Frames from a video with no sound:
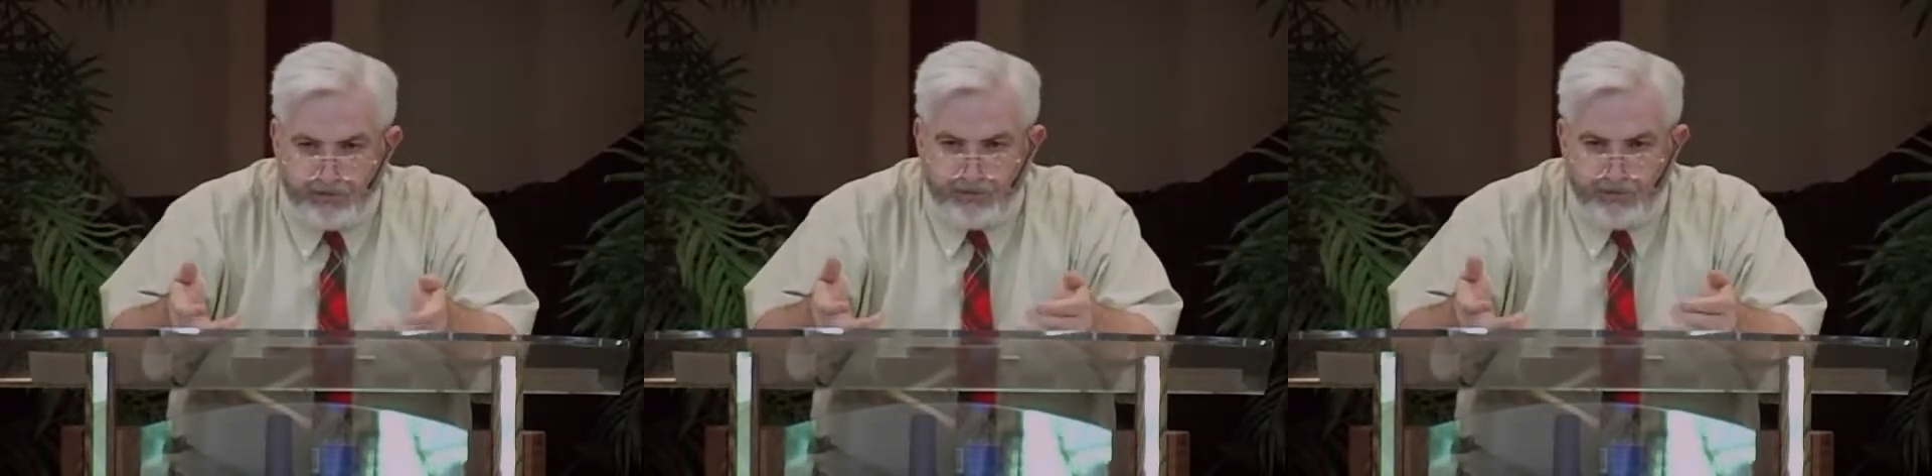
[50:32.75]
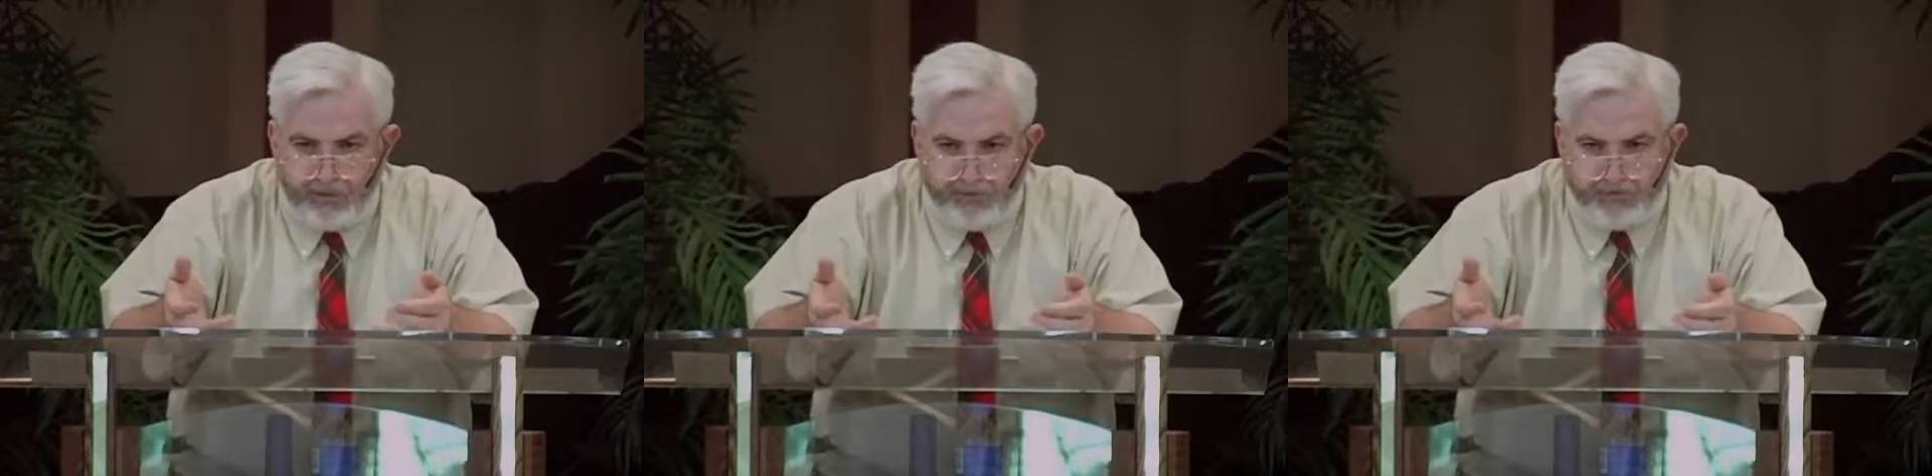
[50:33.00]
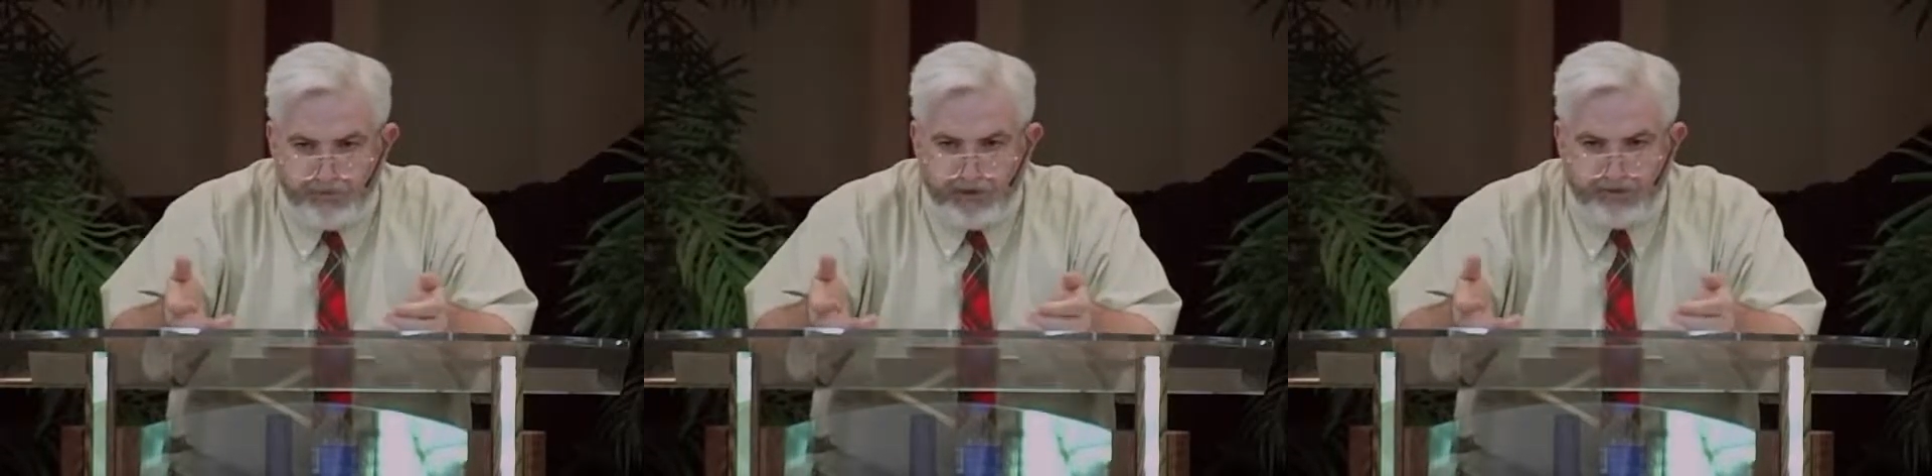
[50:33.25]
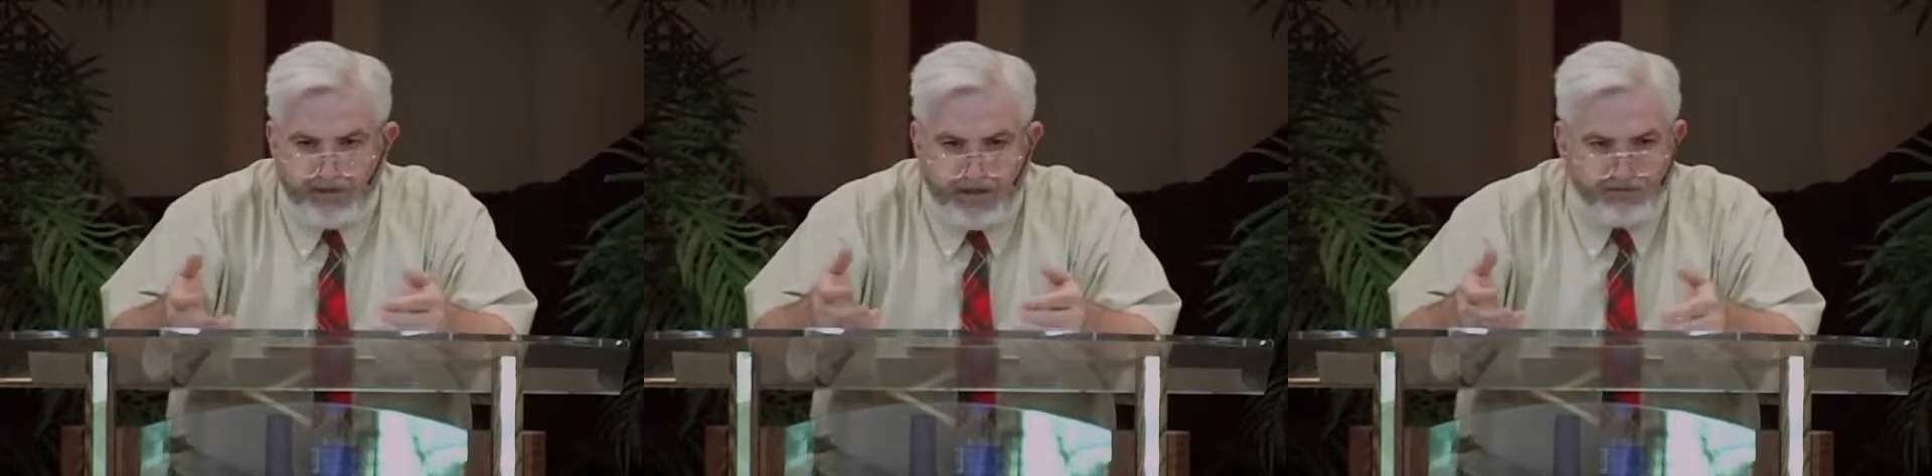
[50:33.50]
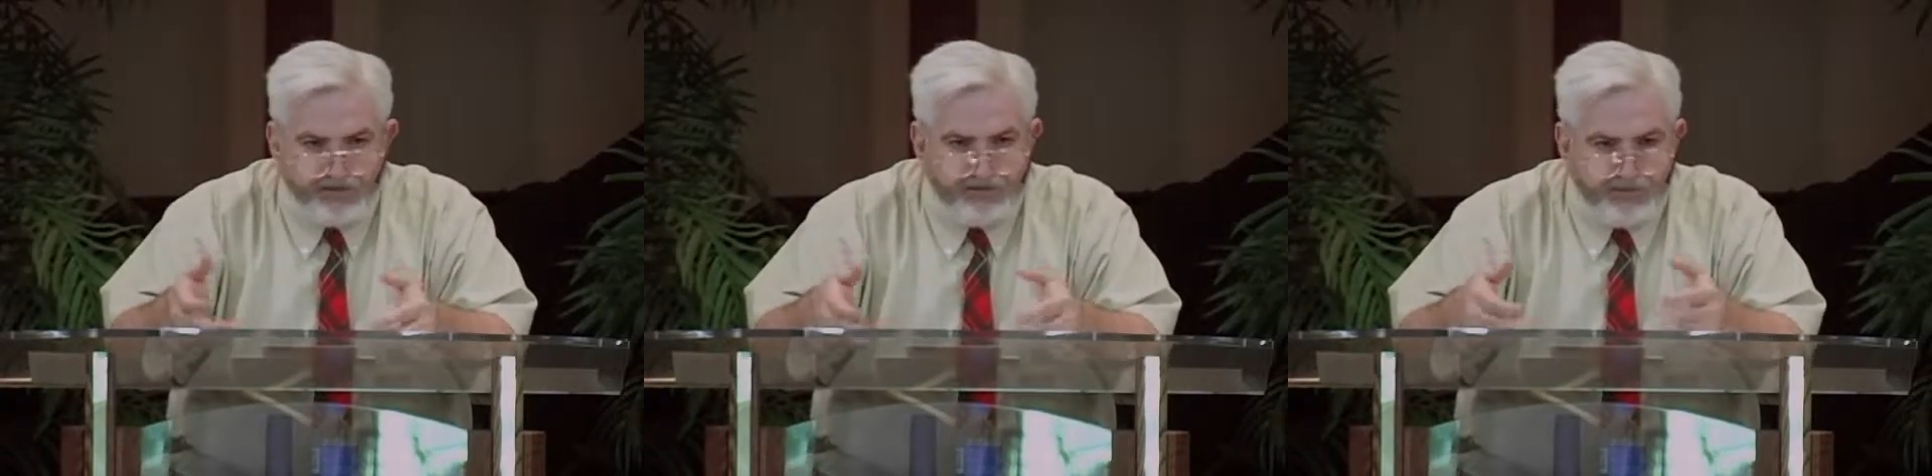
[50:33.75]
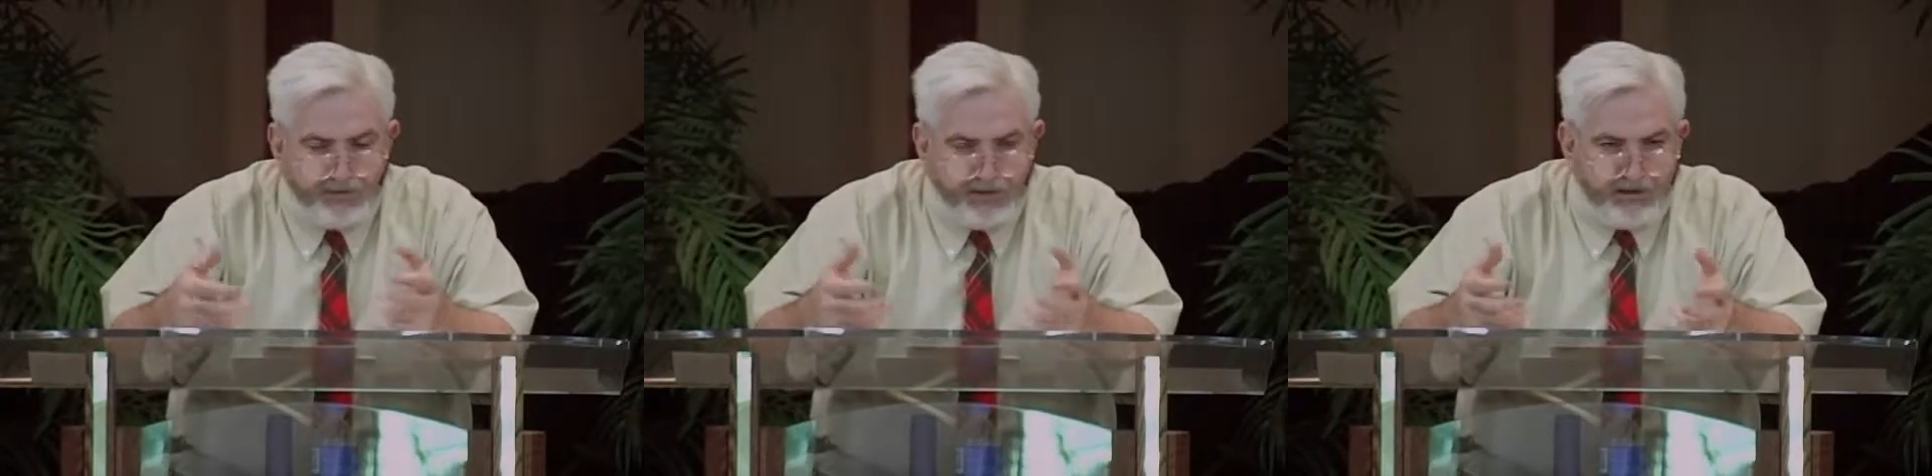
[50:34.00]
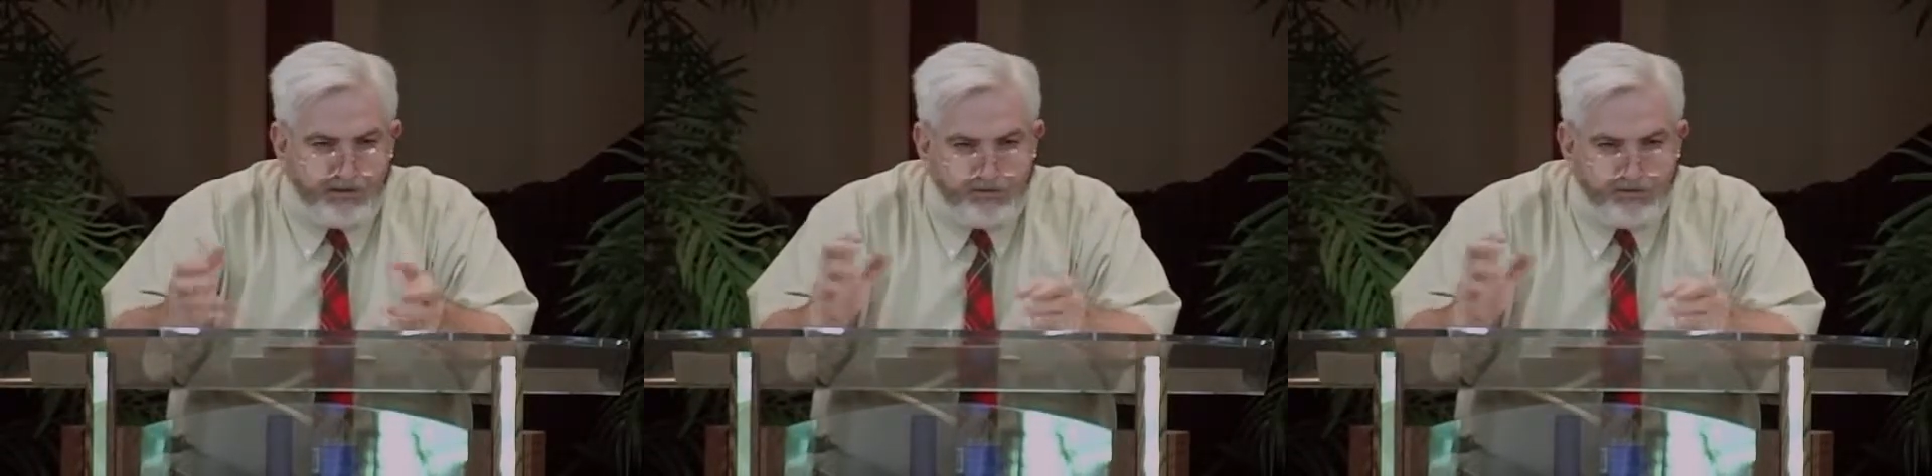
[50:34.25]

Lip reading: Remember that that's just the beginning.